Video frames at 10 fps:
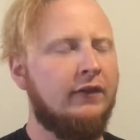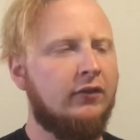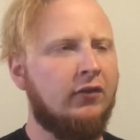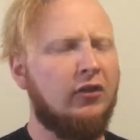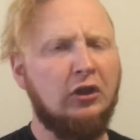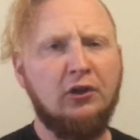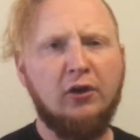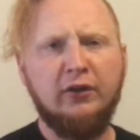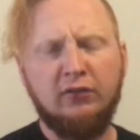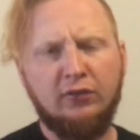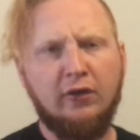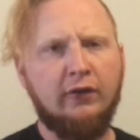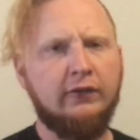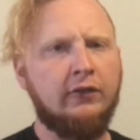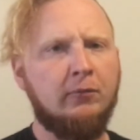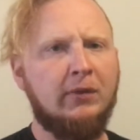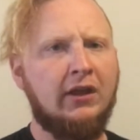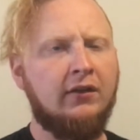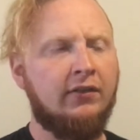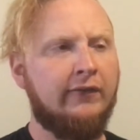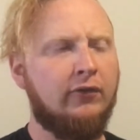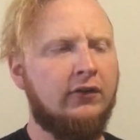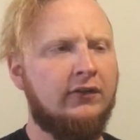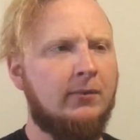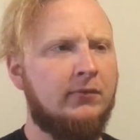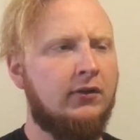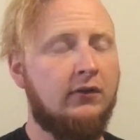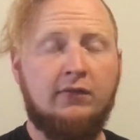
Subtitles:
This is the longest song that the band has ever attempted.